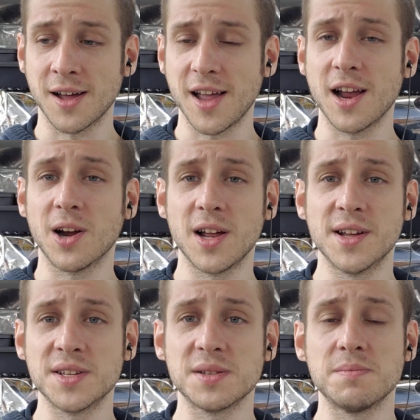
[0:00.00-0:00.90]

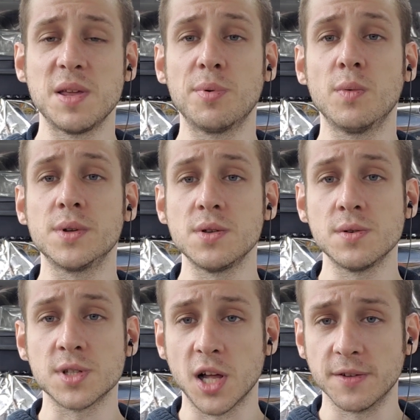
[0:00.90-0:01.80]
areas, people will
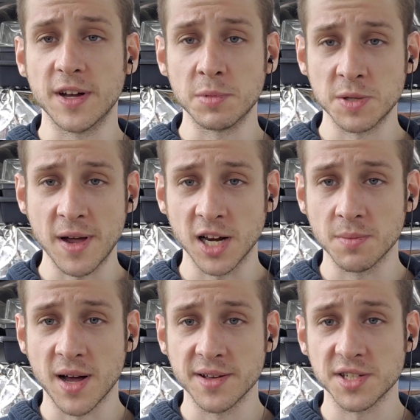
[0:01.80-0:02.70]
use long fiber
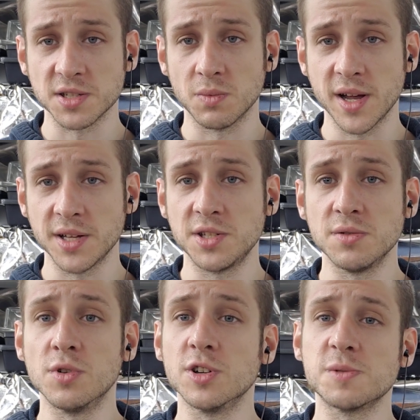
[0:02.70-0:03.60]
sphagnum moss as a way to
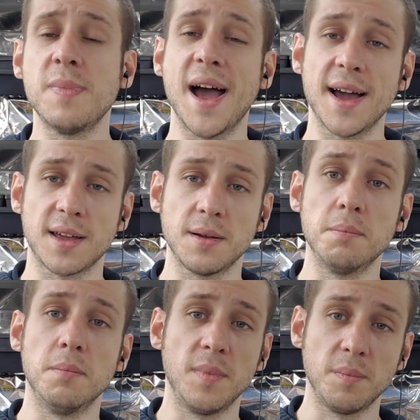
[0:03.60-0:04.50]
nurse back
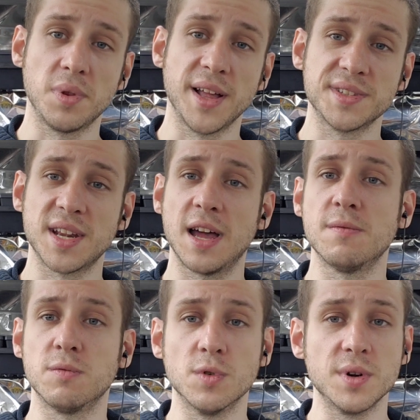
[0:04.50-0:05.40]
plants that have
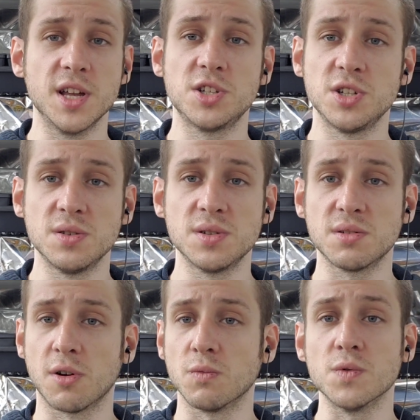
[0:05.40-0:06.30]
root issues
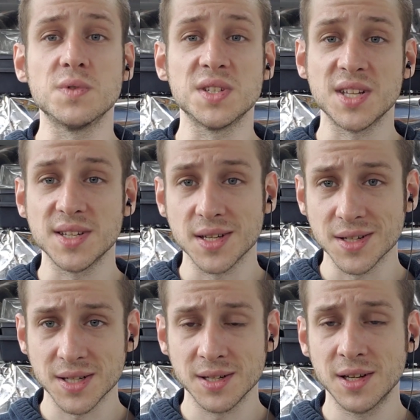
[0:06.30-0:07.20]
or root
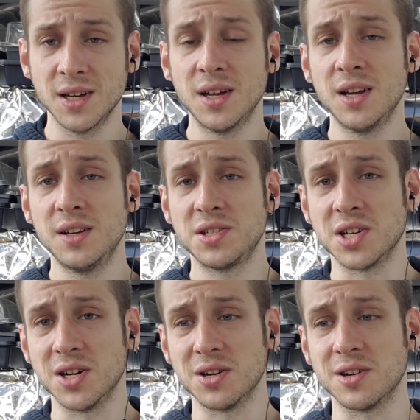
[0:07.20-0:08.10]
diseases.
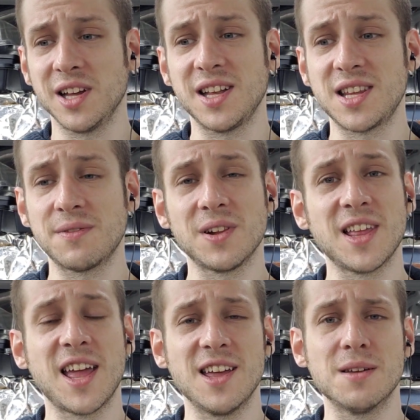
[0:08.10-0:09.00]
So it
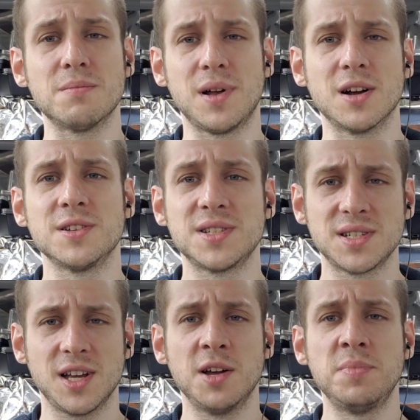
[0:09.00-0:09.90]
definitely
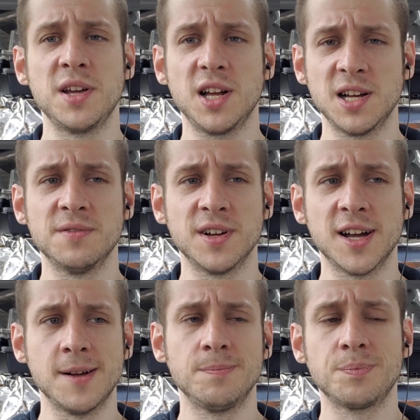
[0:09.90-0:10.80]
imparts a bit of